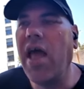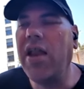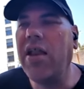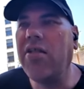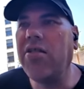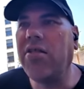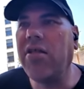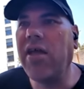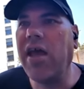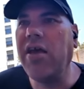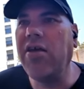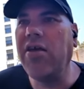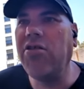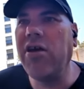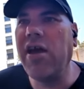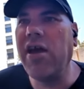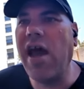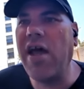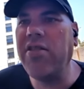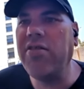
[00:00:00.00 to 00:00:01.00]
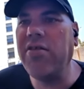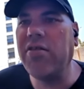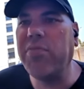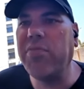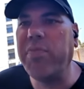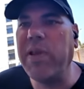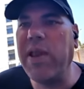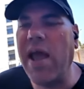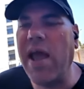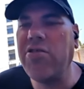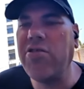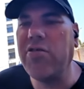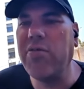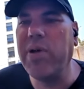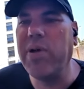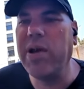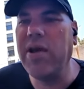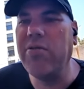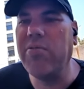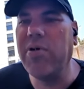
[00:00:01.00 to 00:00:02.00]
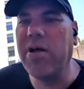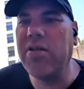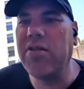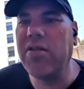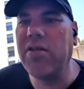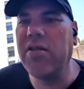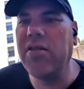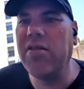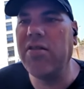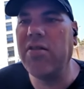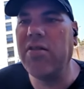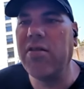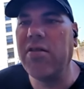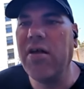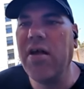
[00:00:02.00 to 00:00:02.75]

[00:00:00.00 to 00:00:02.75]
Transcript: And it's like she had this potential, but it wasn't.